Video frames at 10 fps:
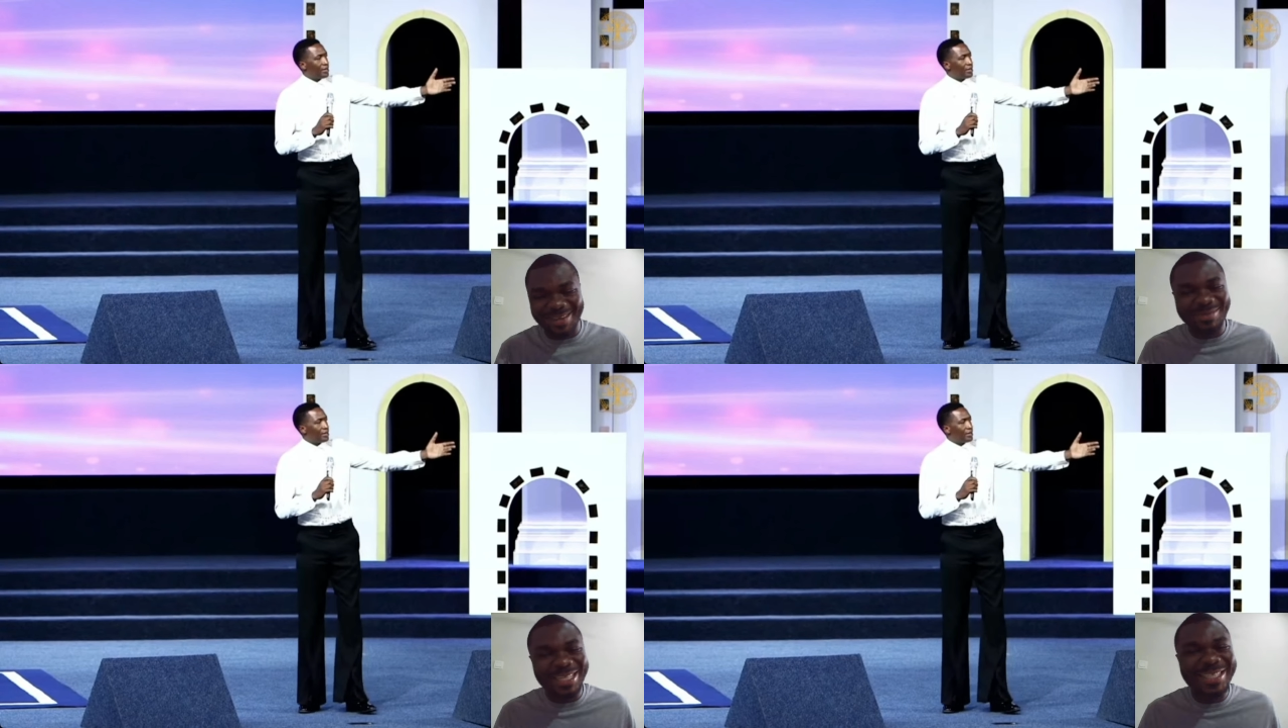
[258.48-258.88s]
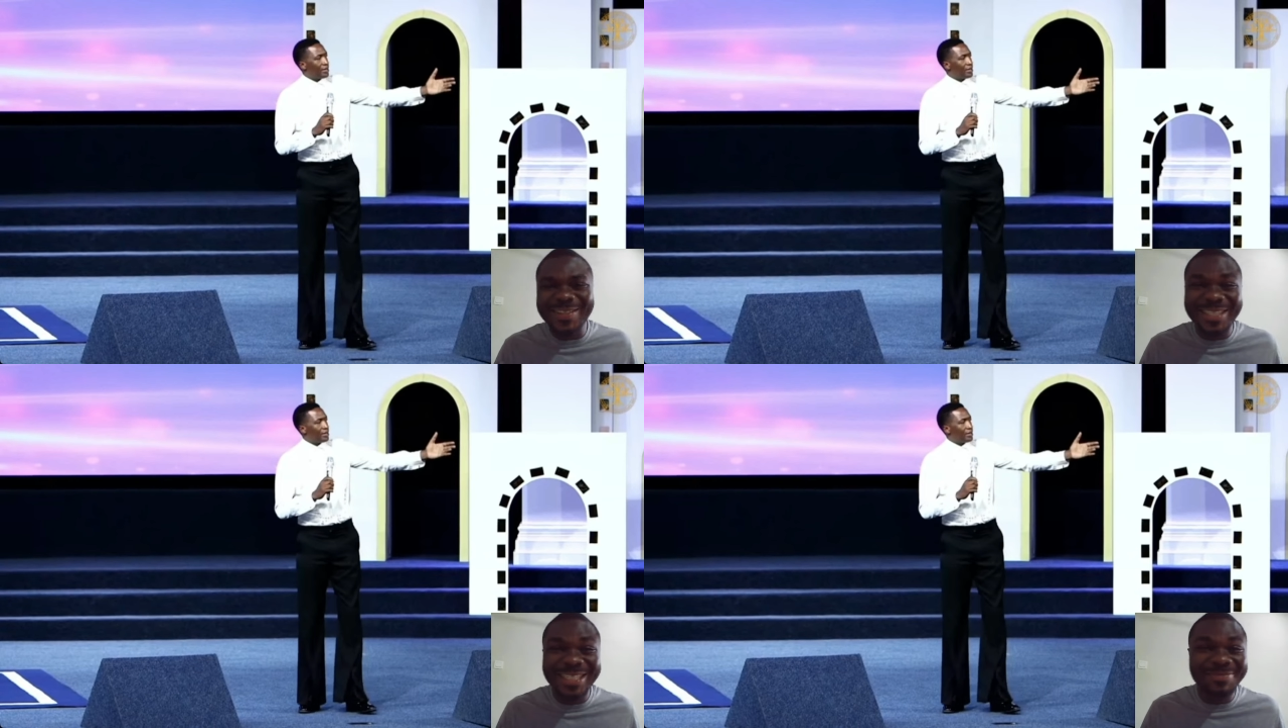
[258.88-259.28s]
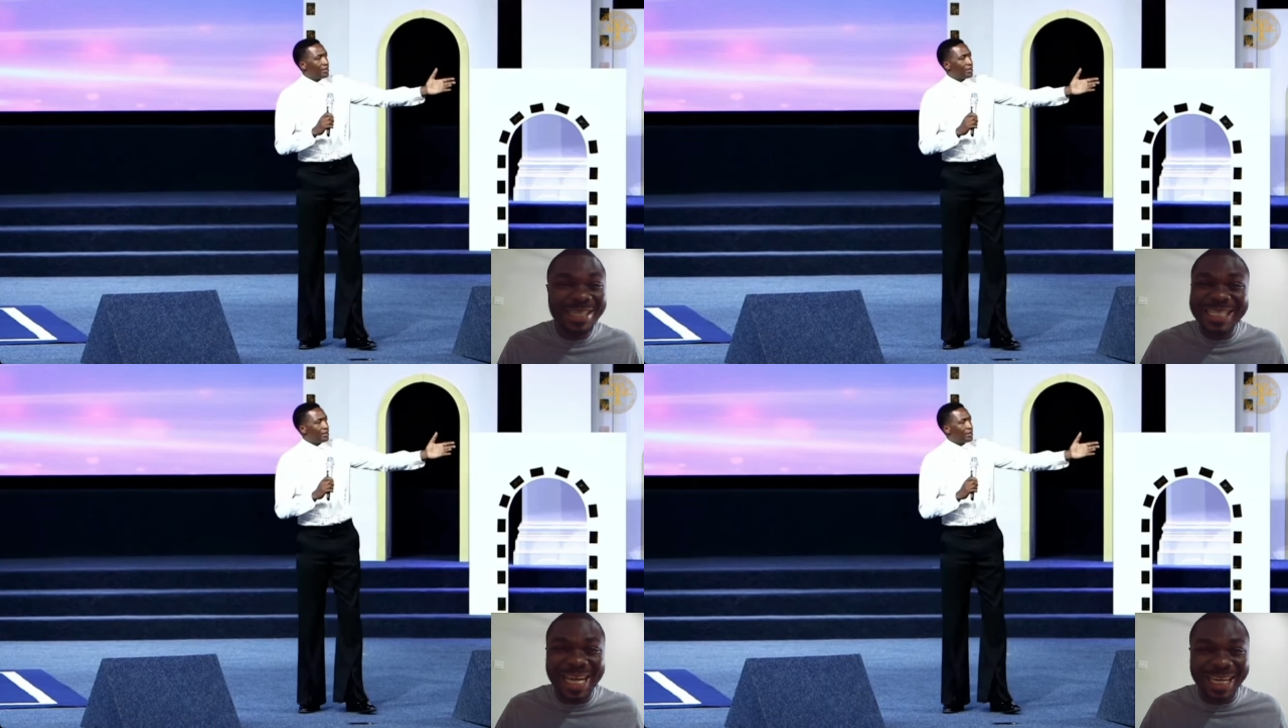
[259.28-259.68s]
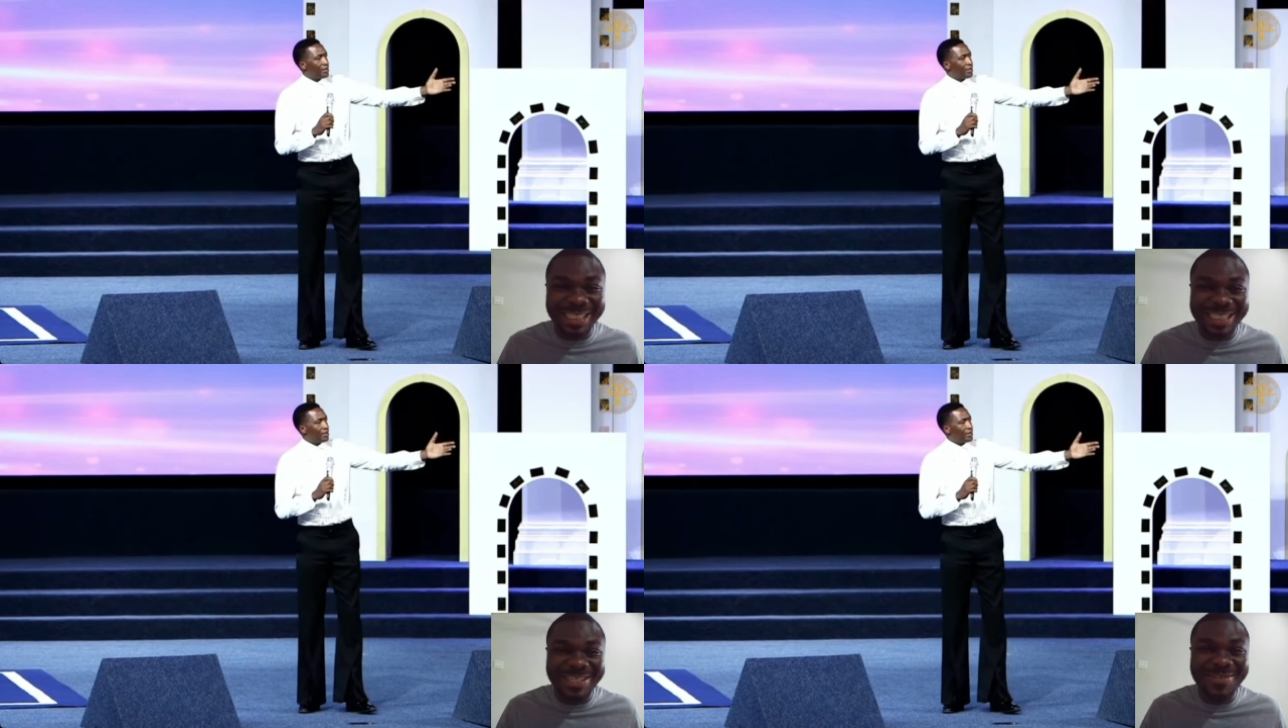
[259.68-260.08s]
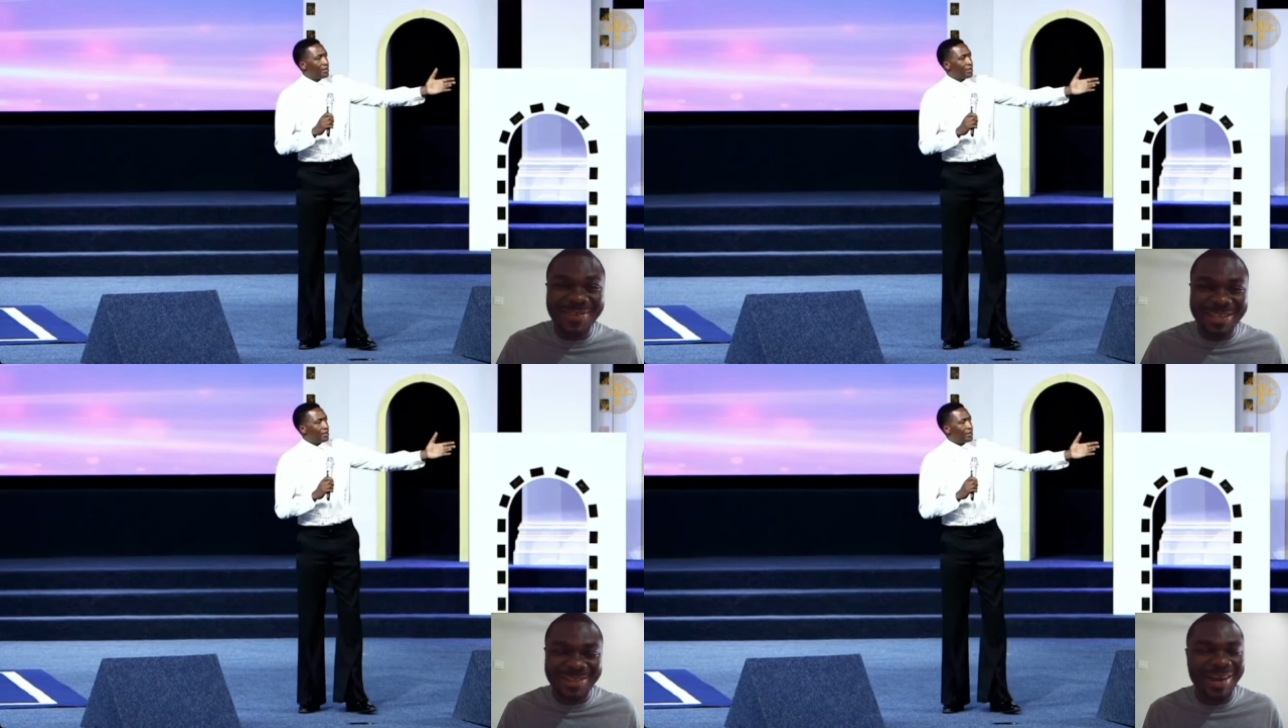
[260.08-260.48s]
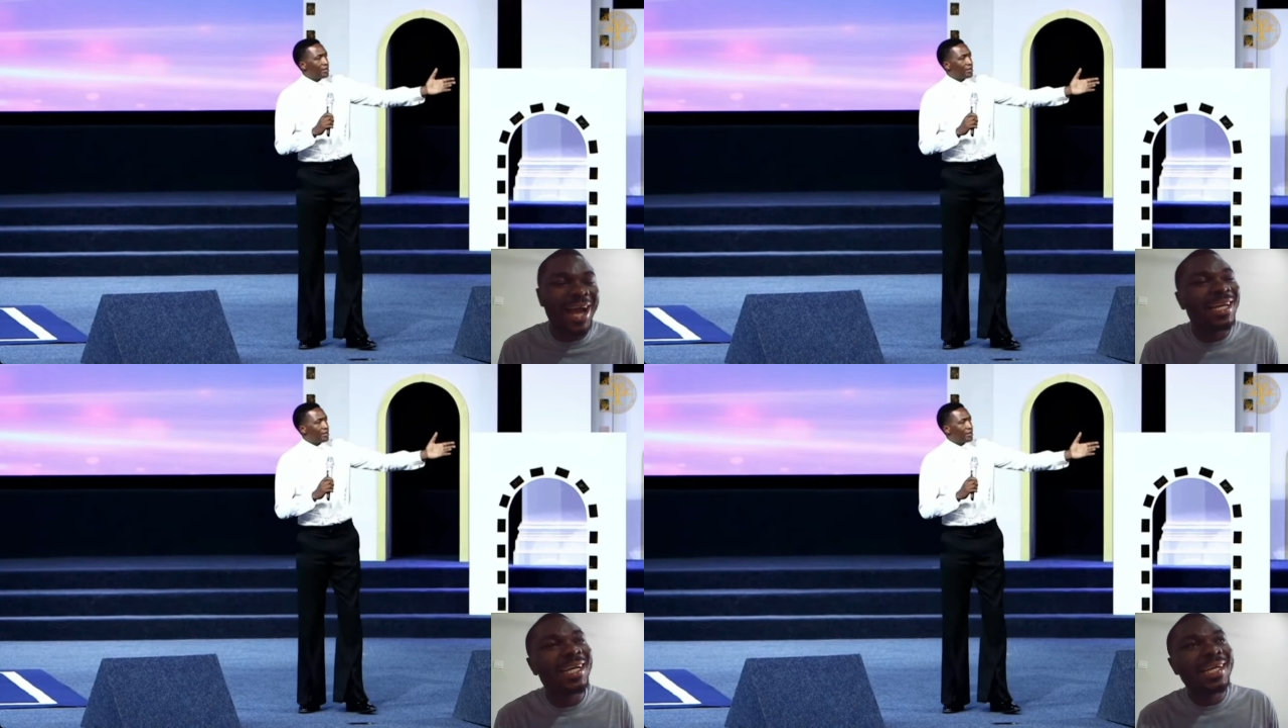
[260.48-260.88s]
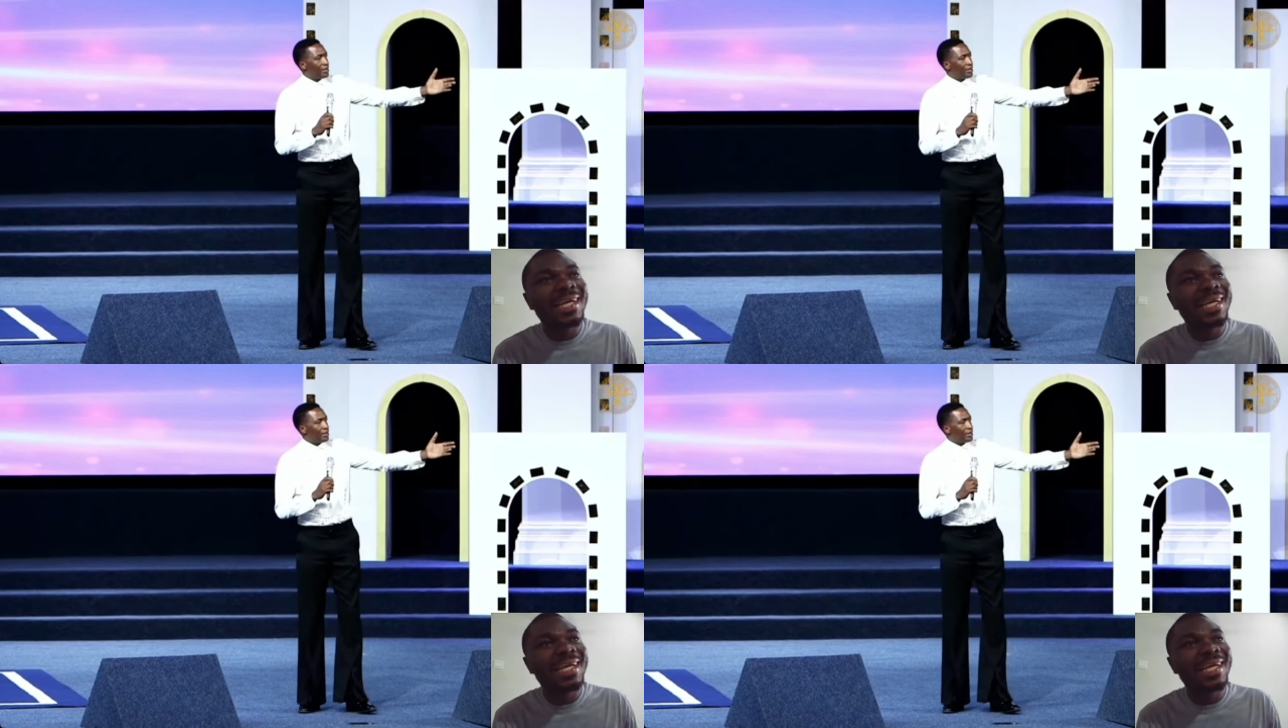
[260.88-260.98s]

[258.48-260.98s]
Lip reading: I'm just using basically the same words, all right?